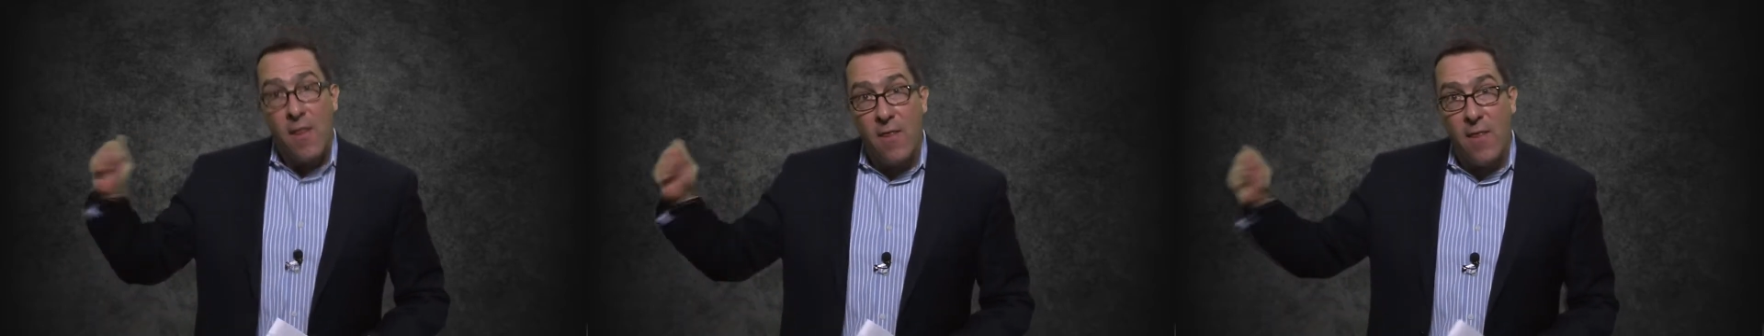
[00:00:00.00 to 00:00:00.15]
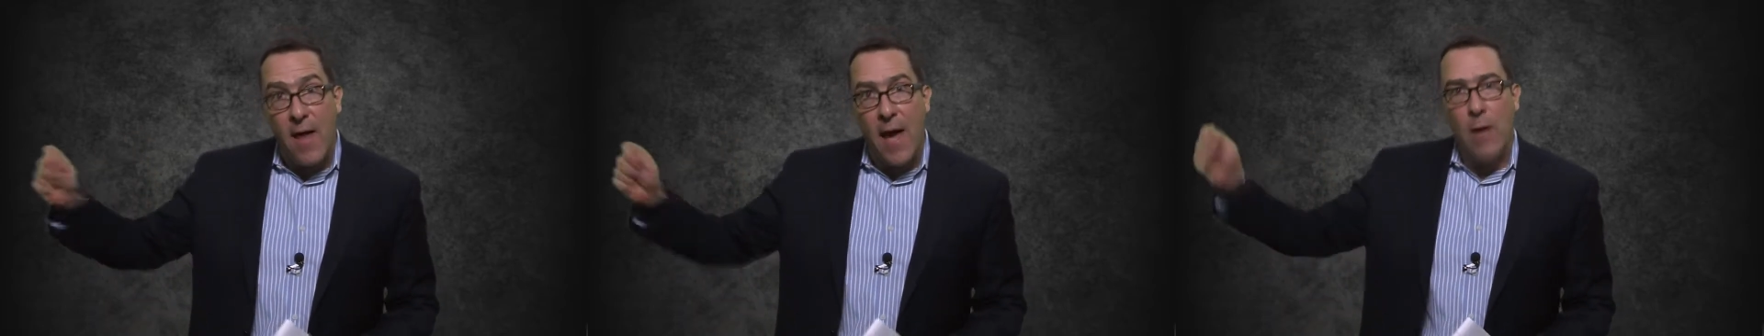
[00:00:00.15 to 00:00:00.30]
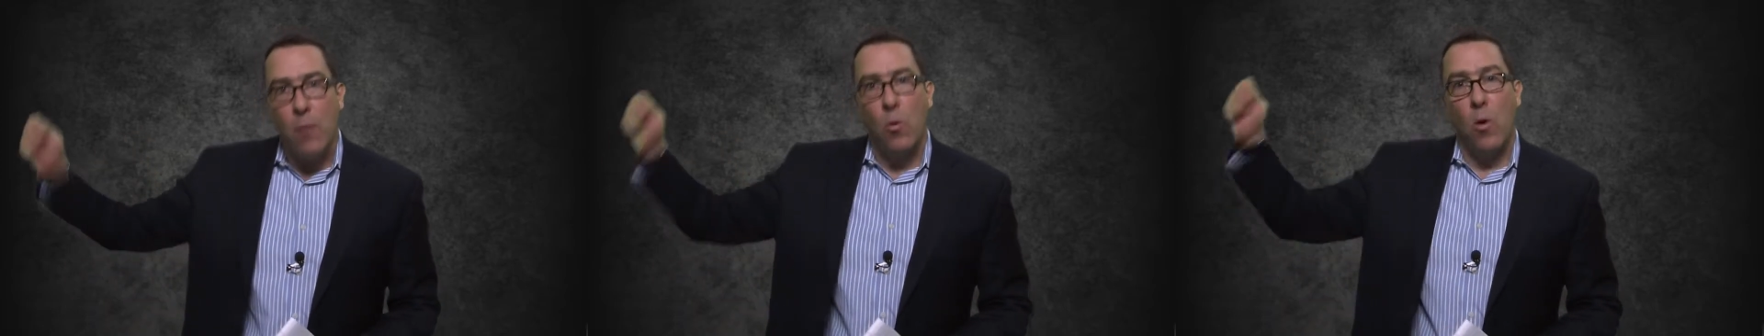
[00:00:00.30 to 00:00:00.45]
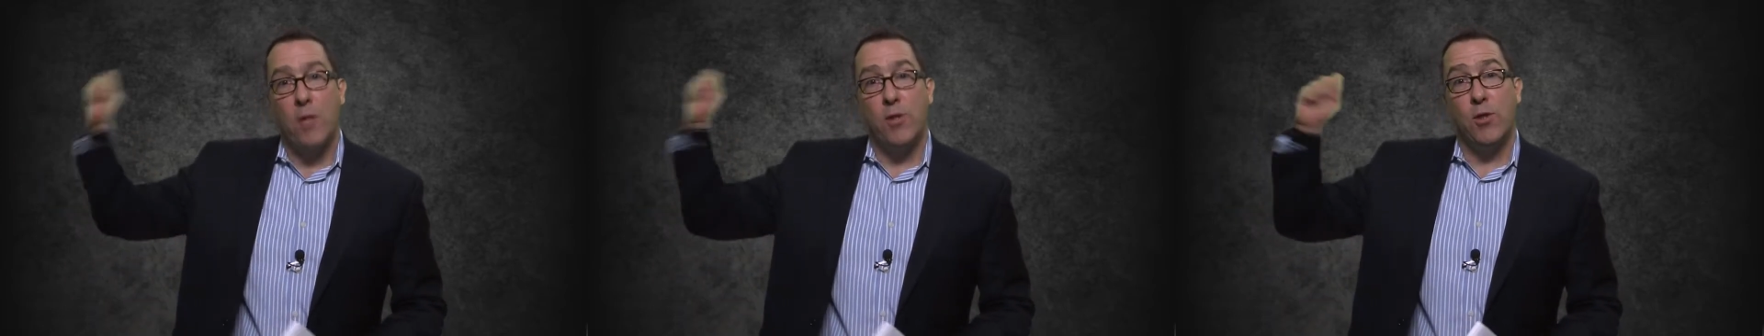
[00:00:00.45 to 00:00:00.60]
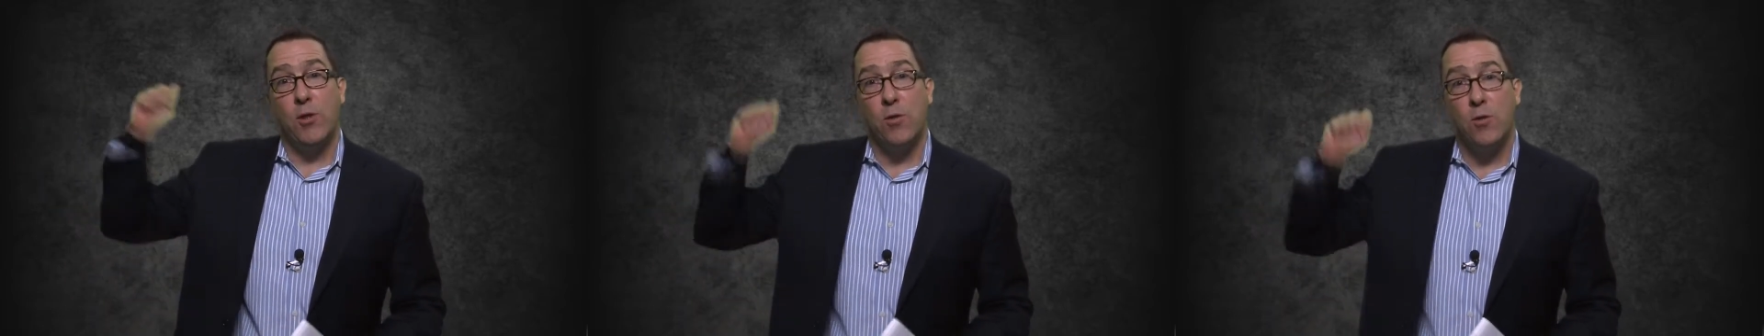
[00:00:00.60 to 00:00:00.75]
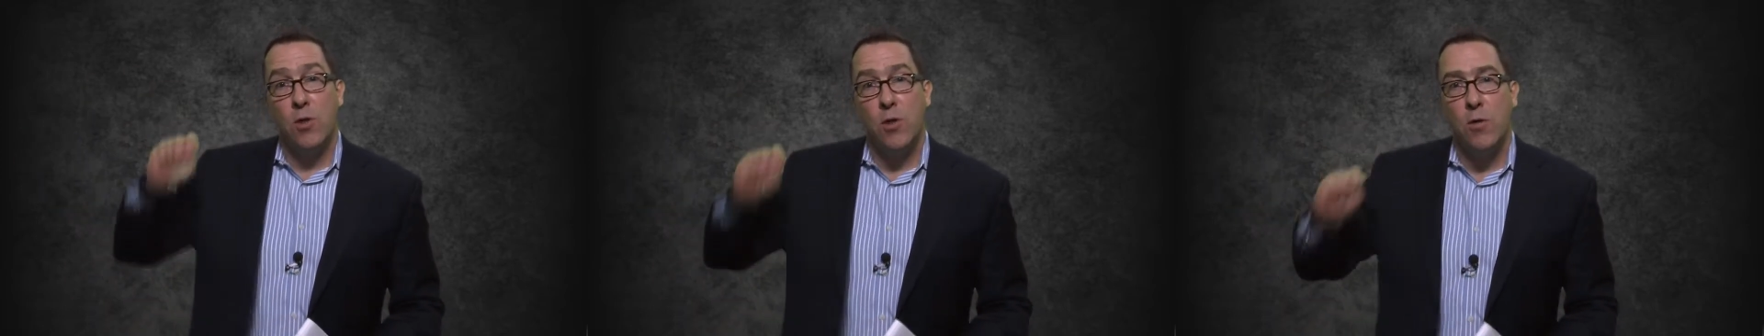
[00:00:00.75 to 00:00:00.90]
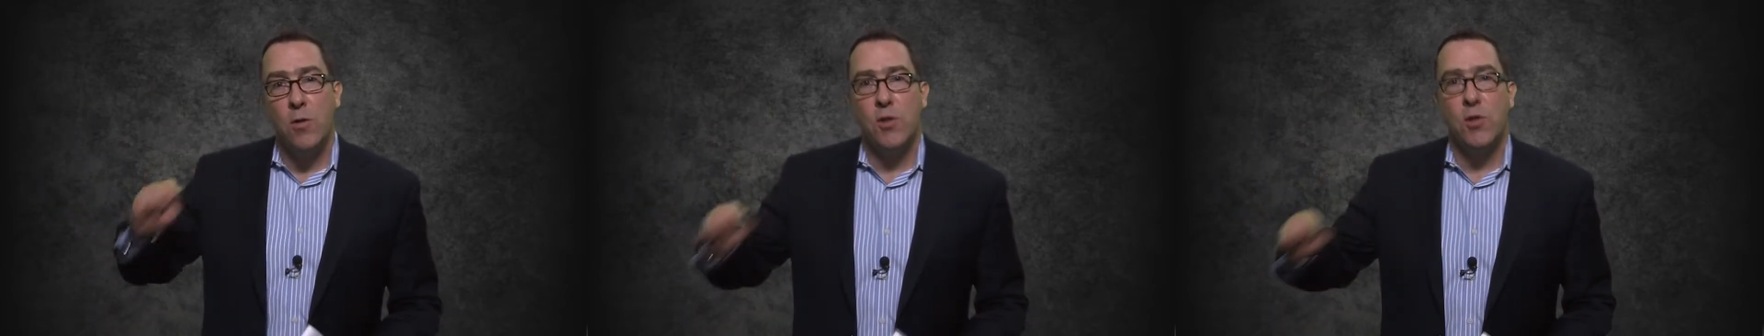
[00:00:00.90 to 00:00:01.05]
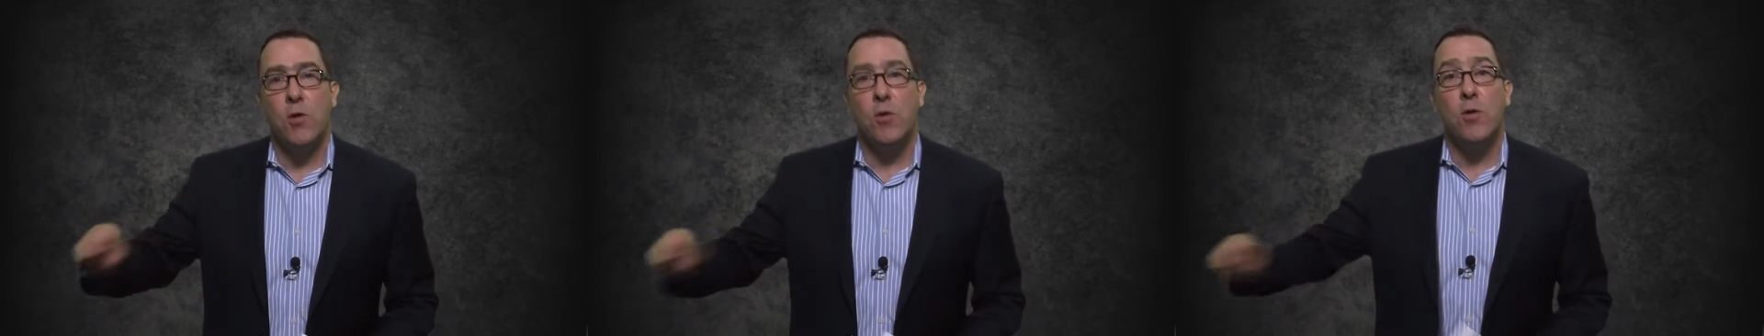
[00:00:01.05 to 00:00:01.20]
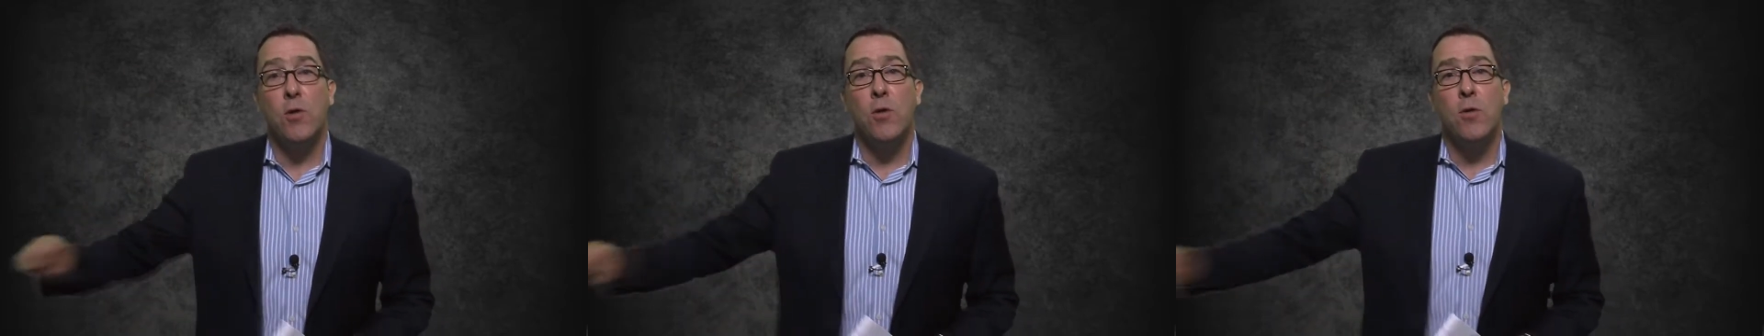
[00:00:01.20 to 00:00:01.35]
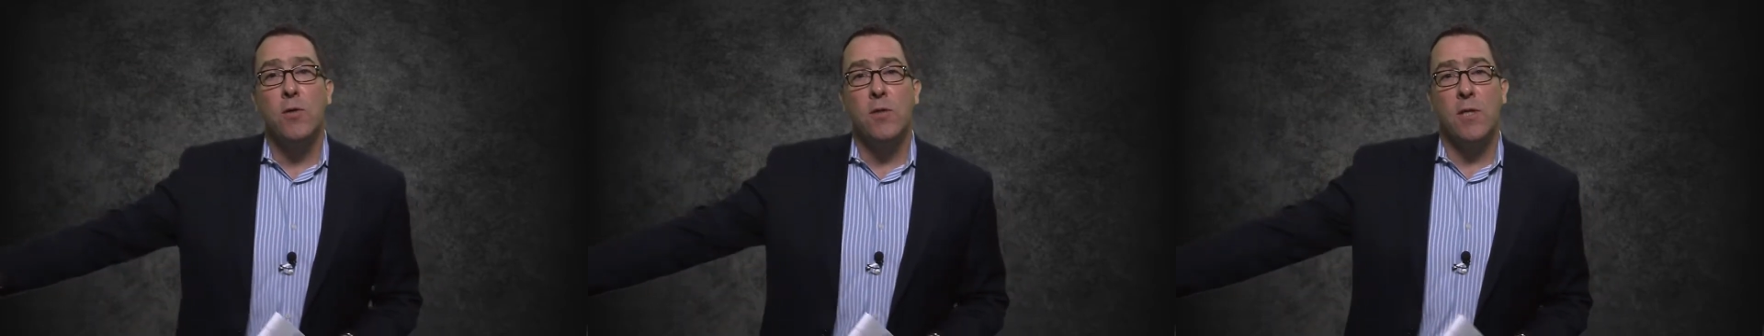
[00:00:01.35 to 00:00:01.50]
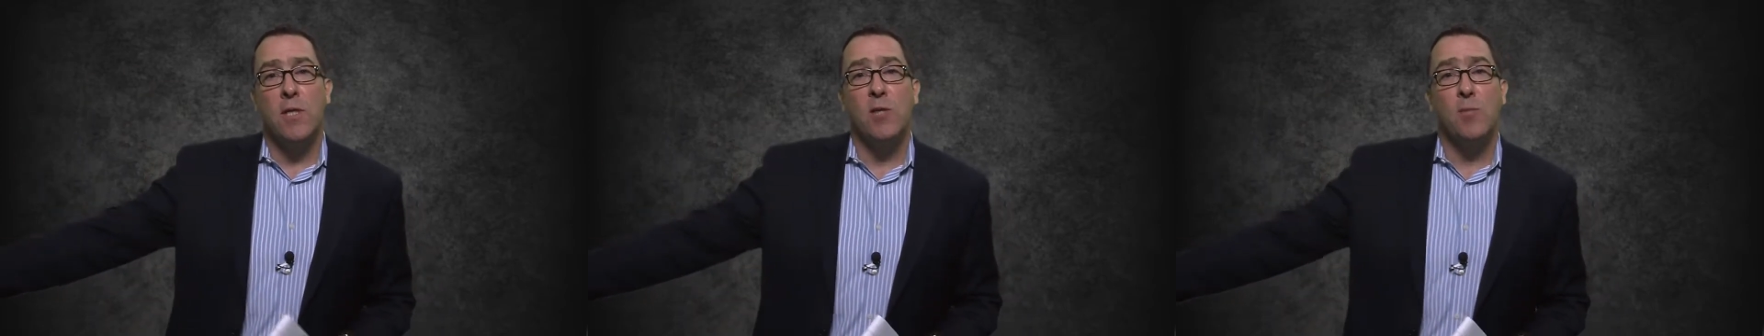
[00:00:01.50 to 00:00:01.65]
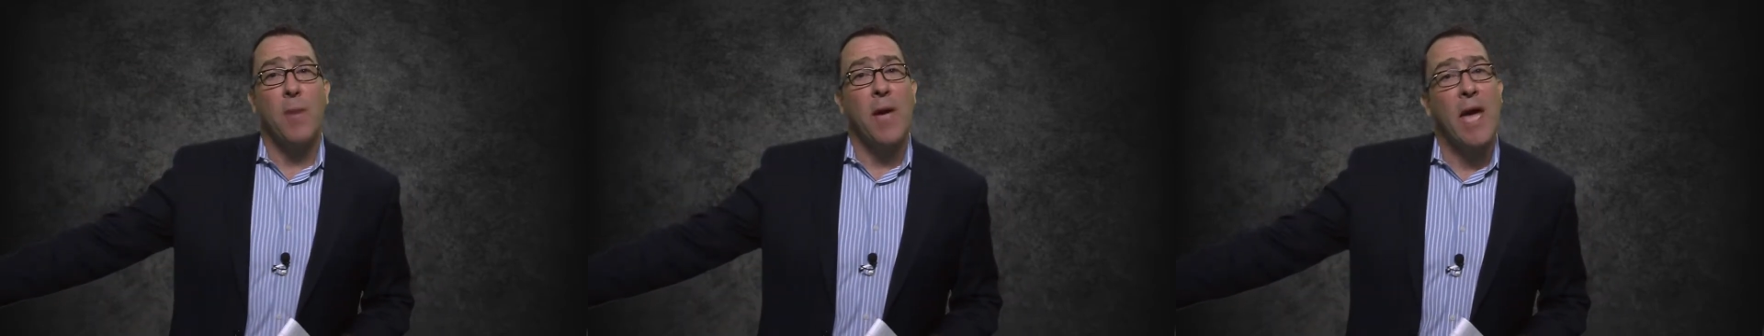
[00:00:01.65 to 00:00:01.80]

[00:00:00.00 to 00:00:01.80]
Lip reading: Then what you do is you use these